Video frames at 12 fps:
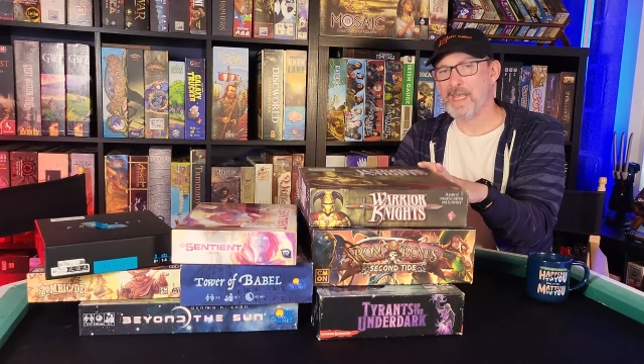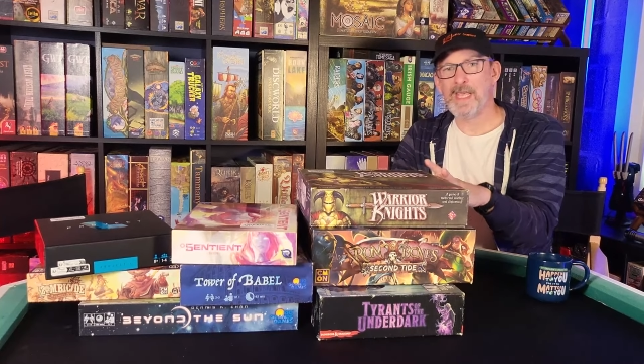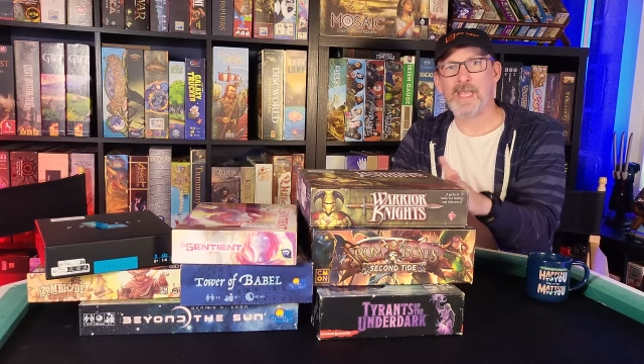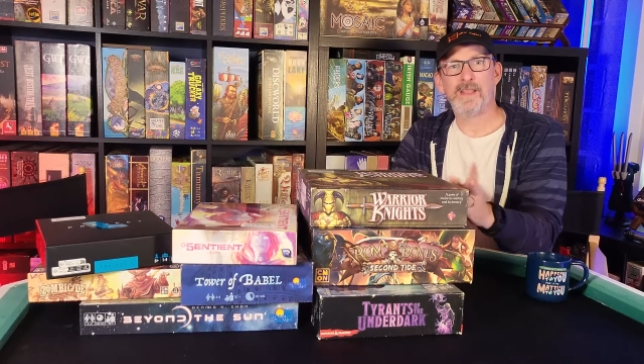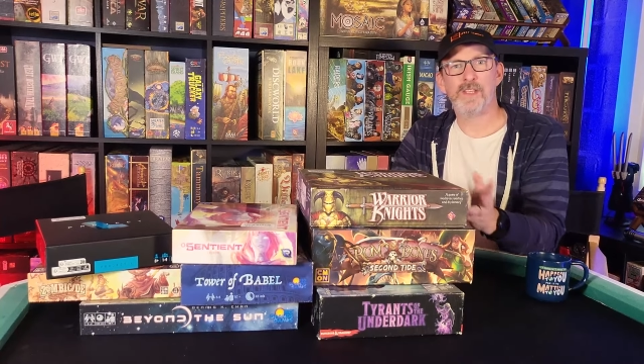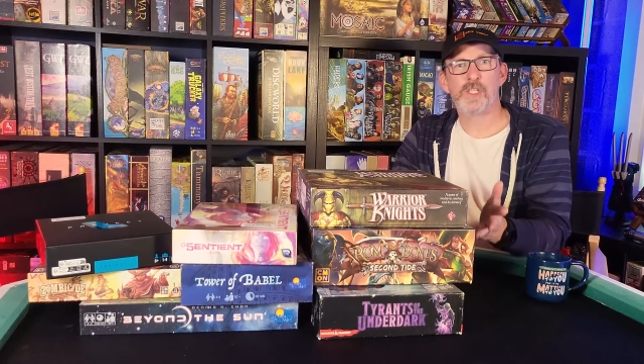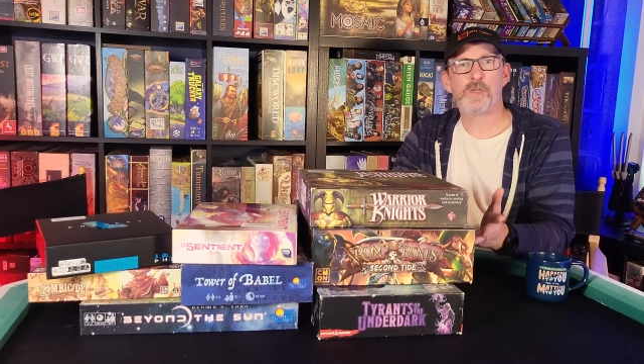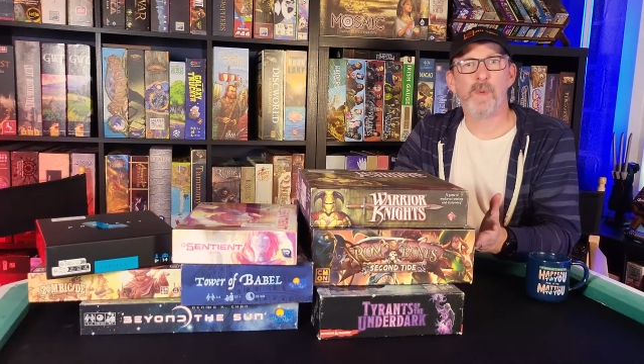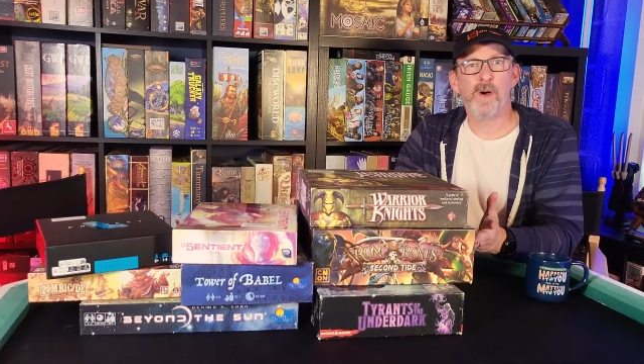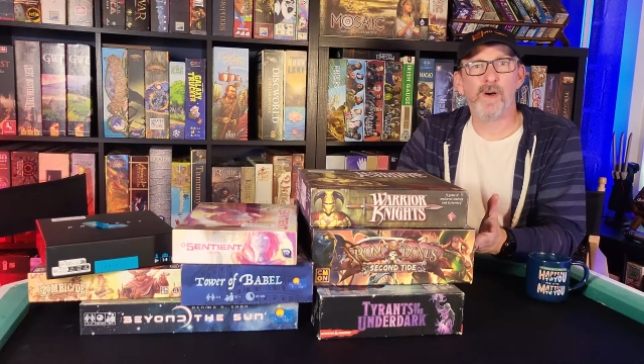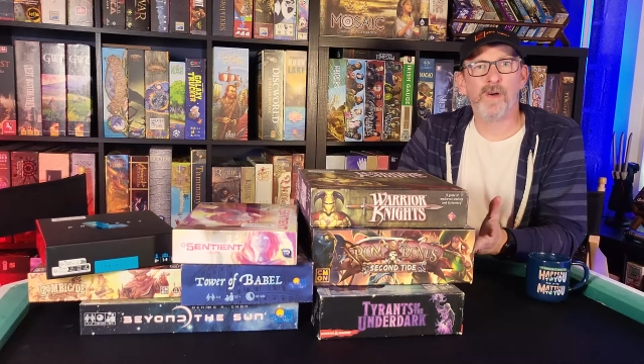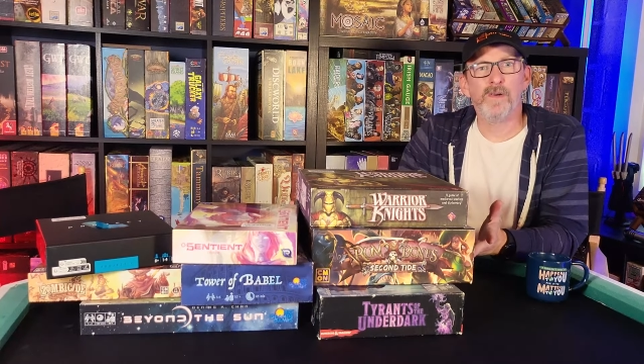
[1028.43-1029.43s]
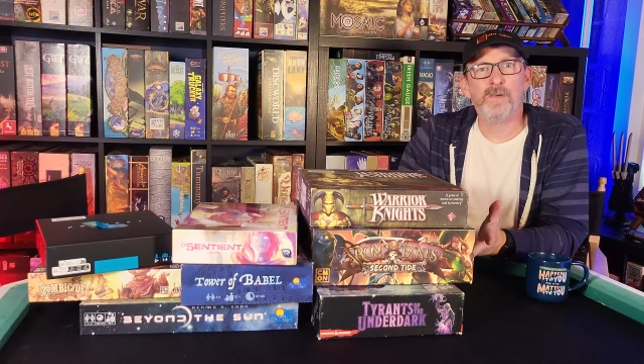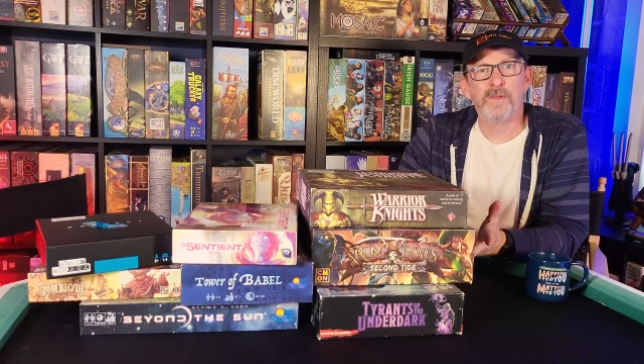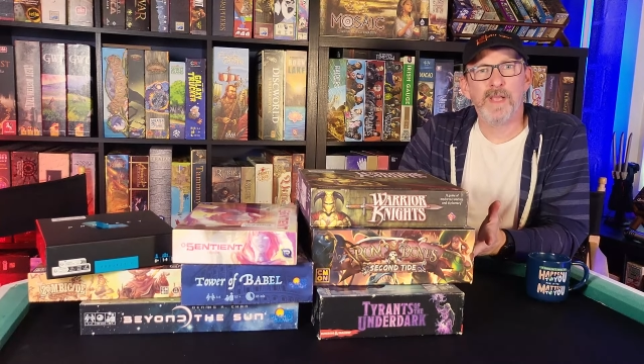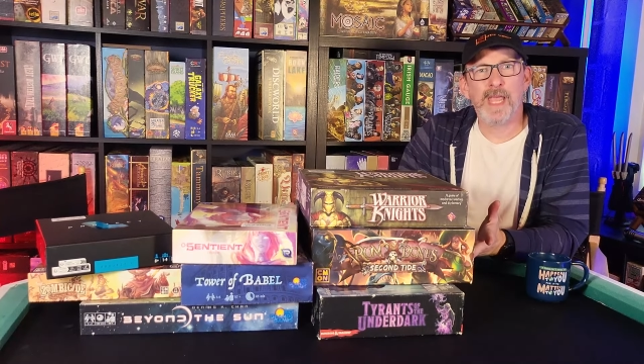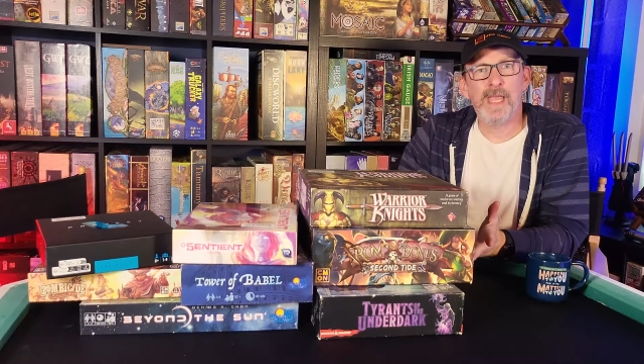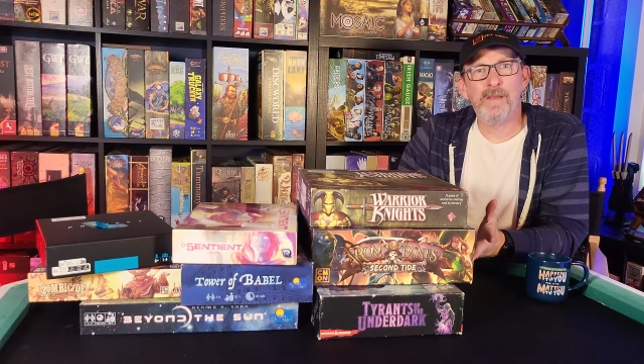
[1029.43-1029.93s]
in the small
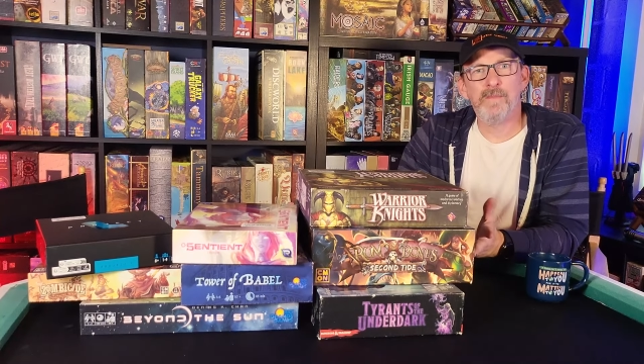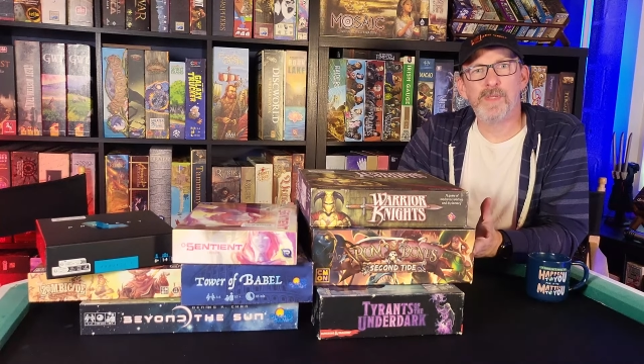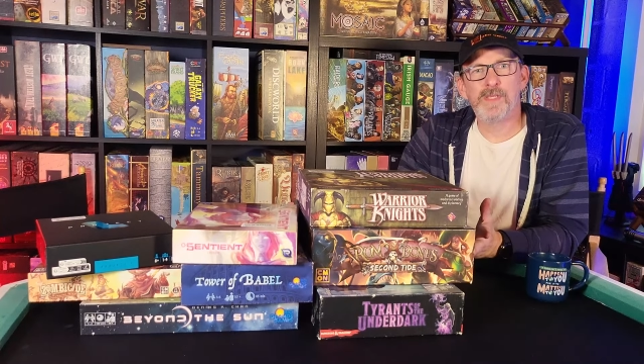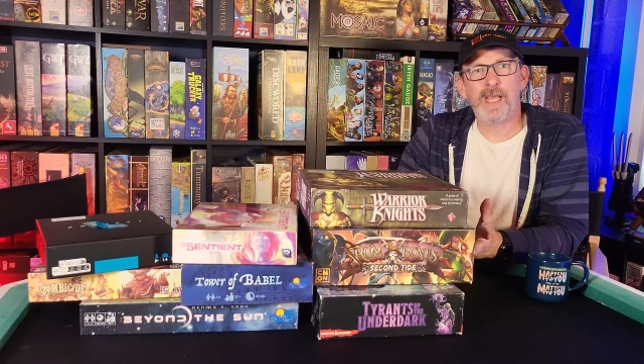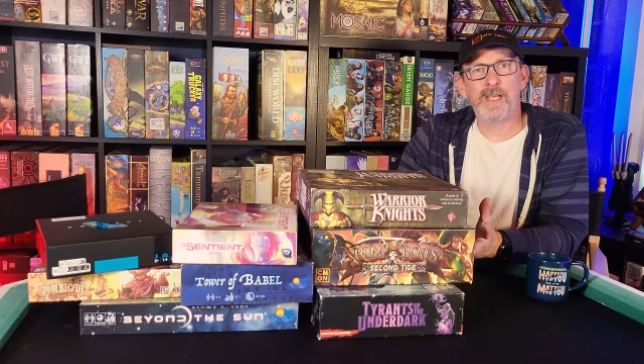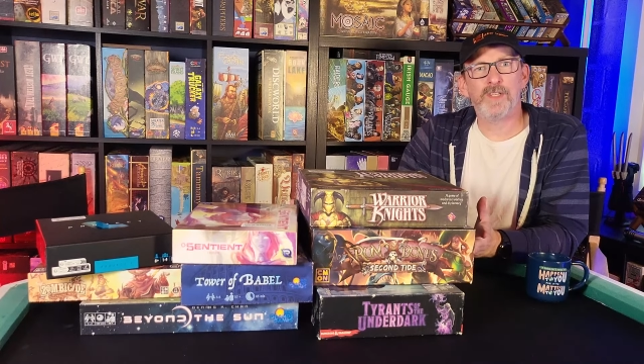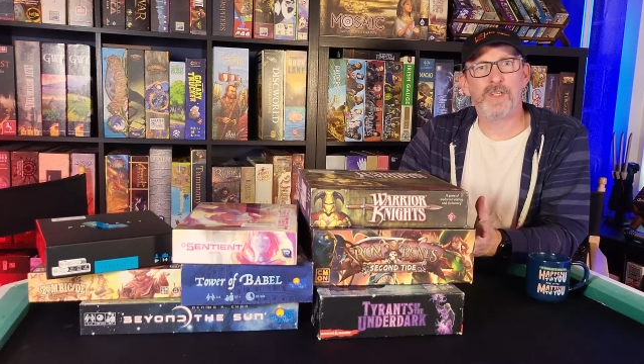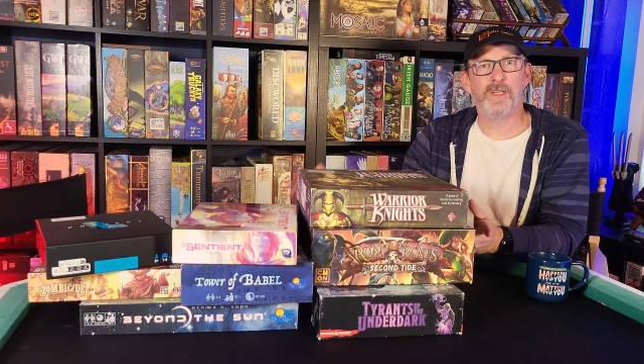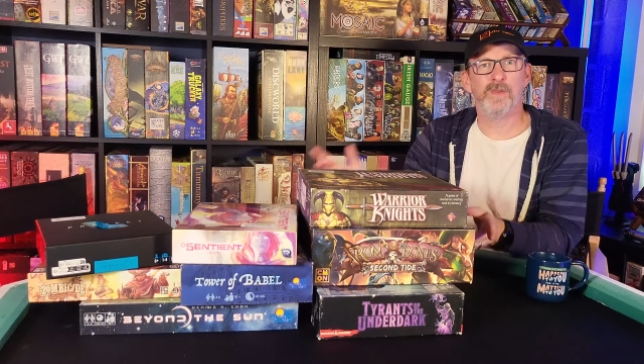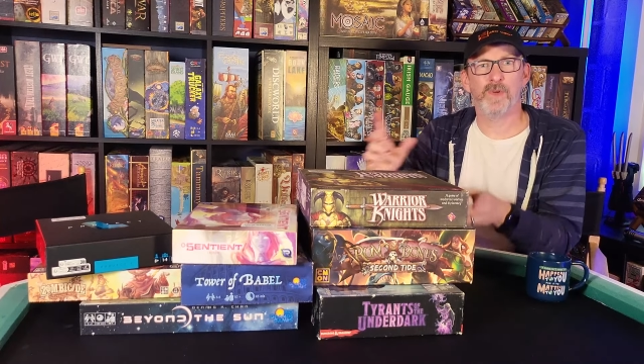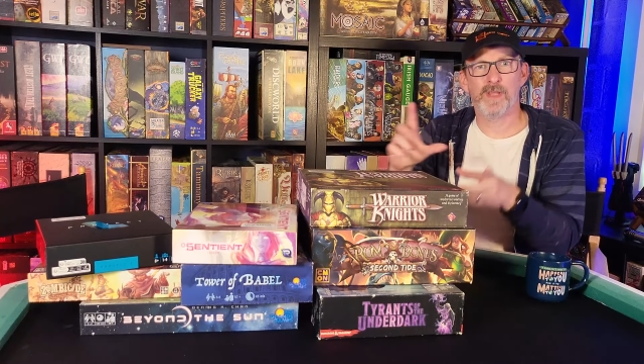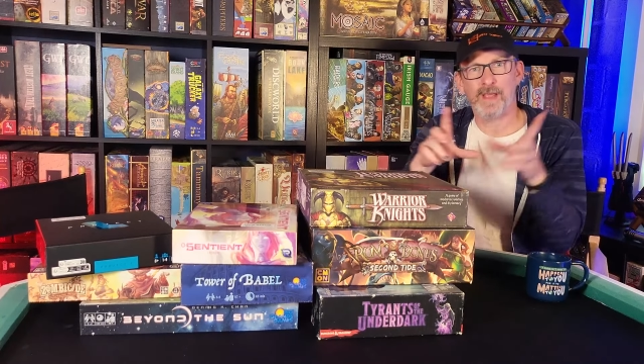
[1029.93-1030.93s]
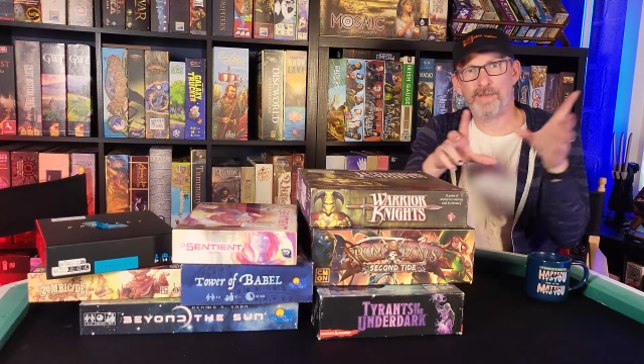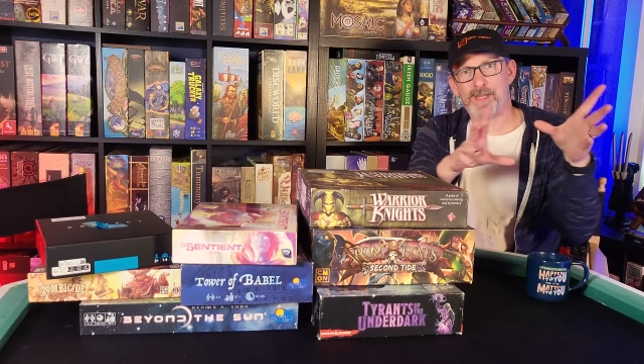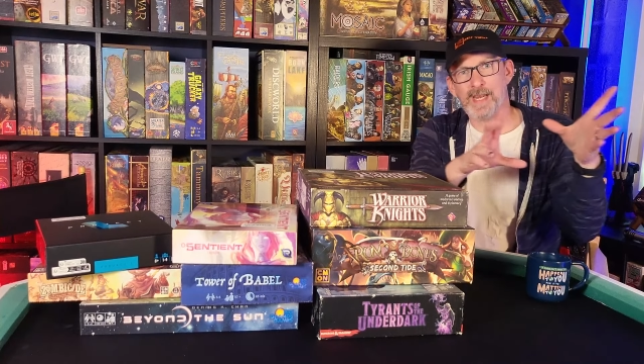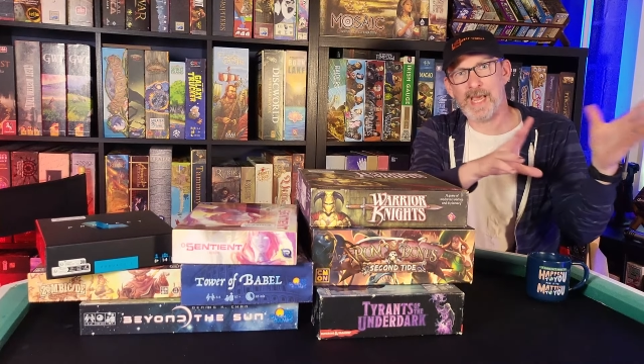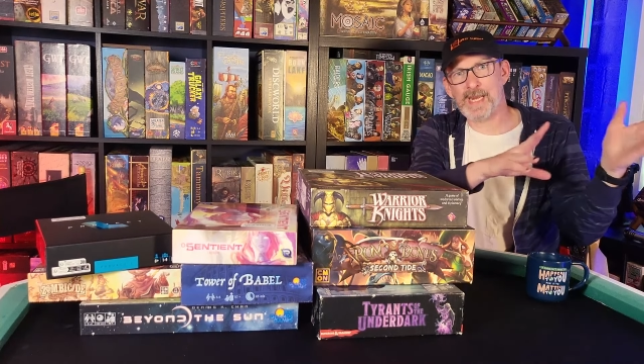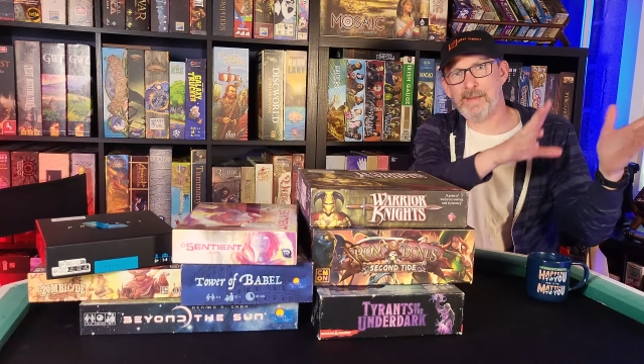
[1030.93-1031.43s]
games section where they have the
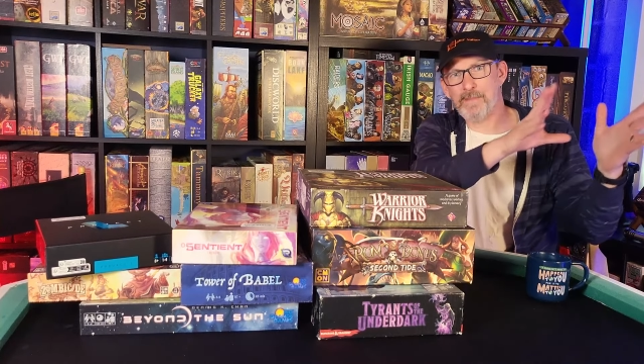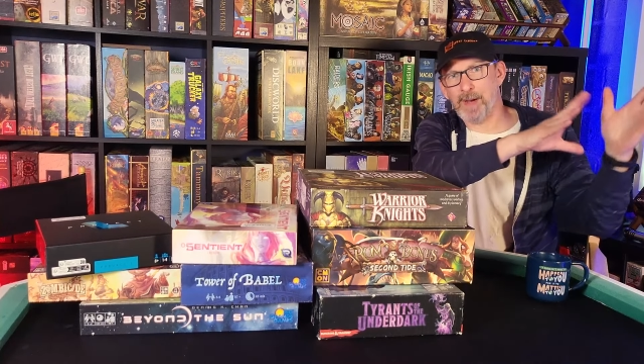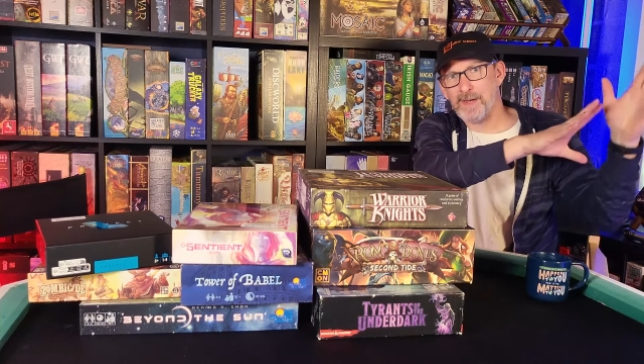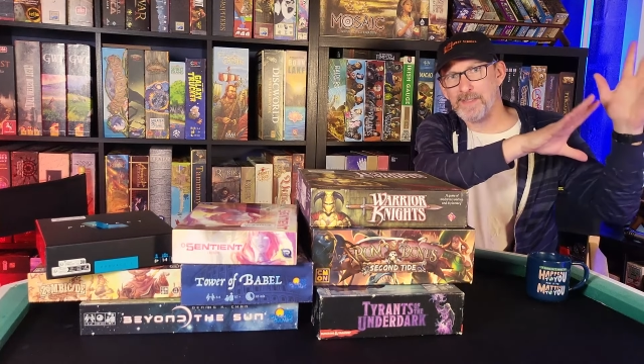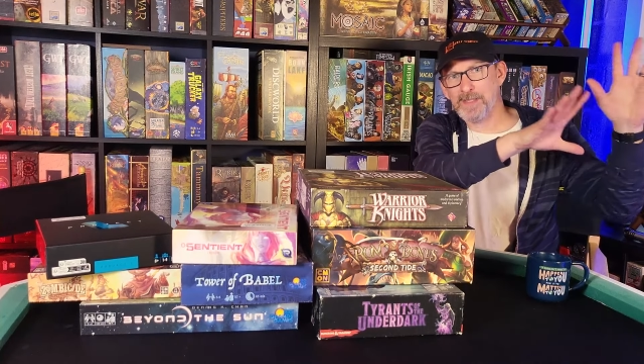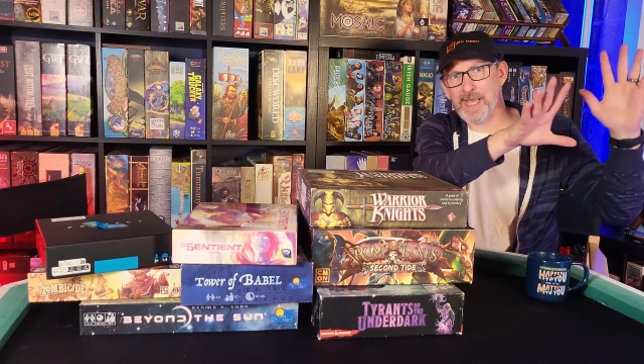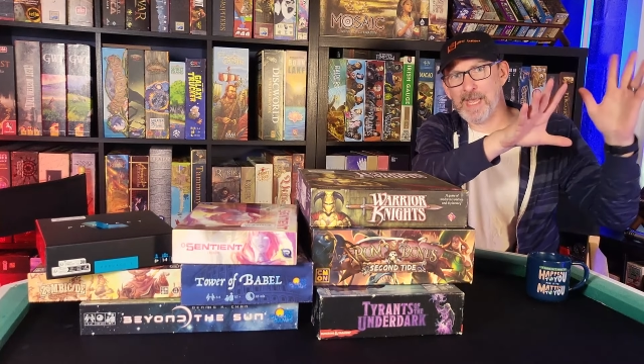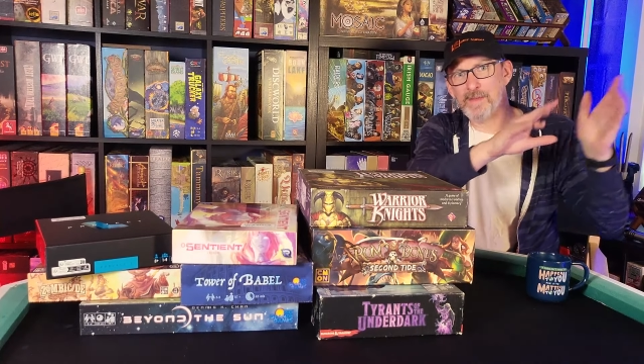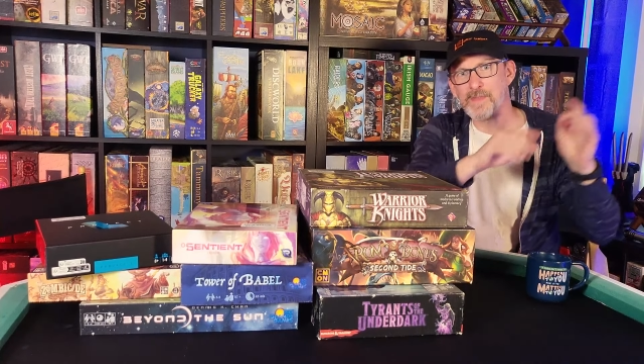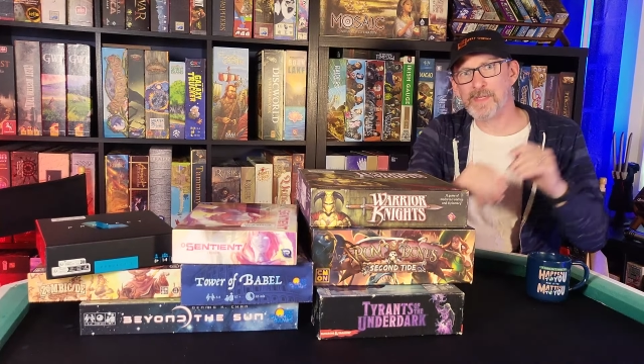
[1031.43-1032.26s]
tiny box games